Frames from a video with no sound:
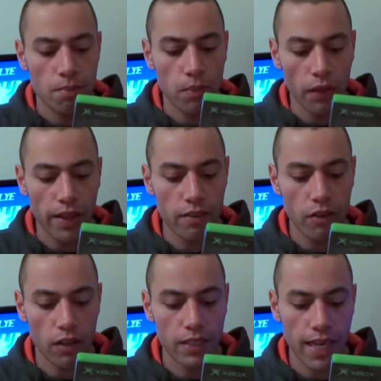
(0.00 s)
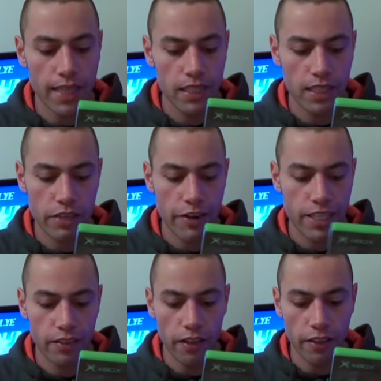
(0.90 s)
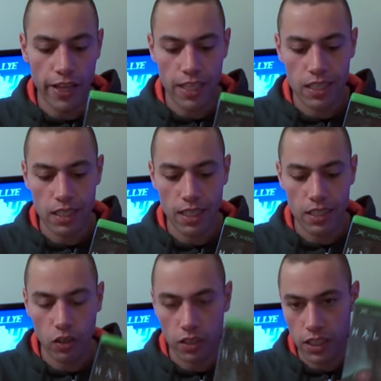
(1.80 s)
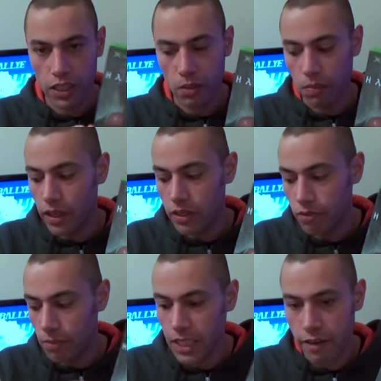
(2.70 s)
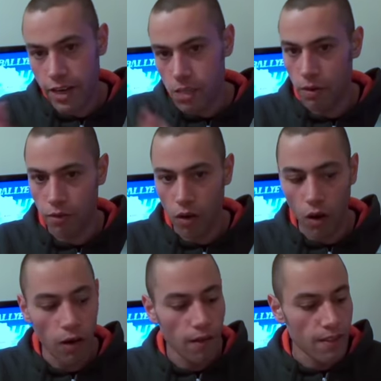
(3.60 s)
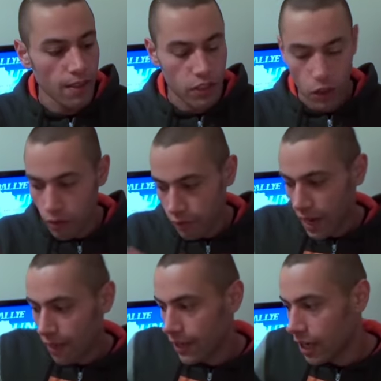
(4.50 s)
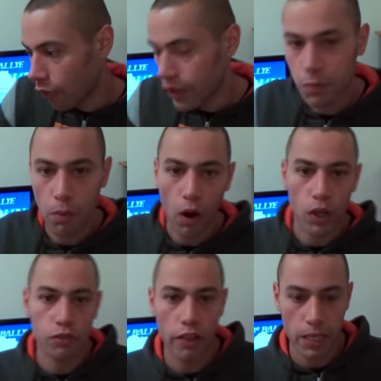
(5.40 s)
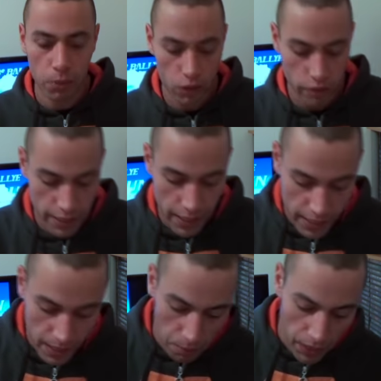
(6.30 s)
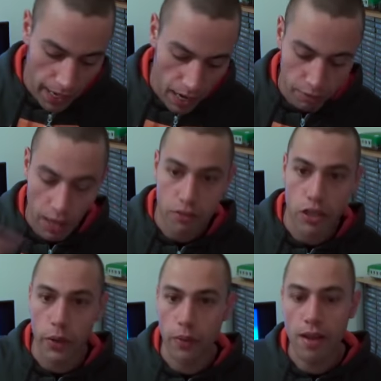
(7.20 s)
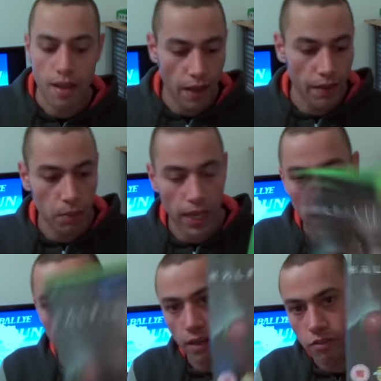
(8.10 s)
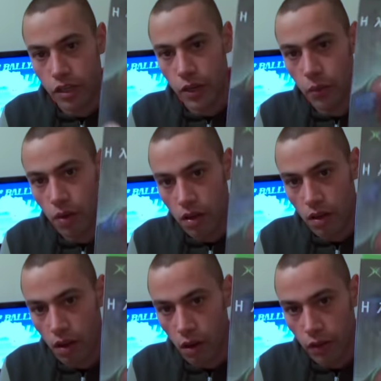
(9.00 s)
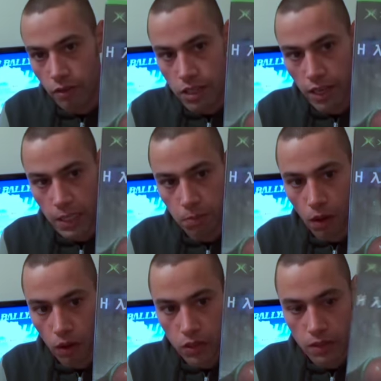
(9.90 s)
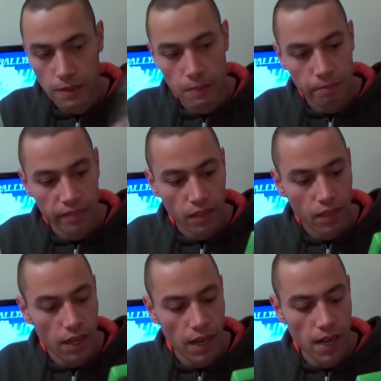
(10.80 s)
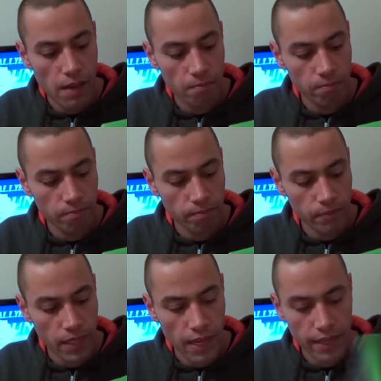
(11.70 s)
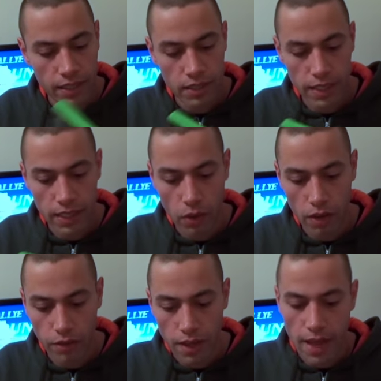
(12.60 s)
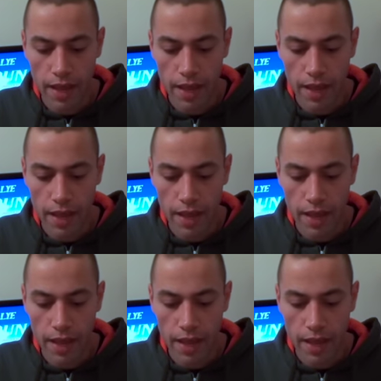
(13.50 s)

But then you've got to take into consideration that this is on a system that's from a generation before. So if you get the orange box for the Xbox 360 and play Half-Life 2, and then play Half-Life 2 on the original Xbox, yeah, you can see quite a few.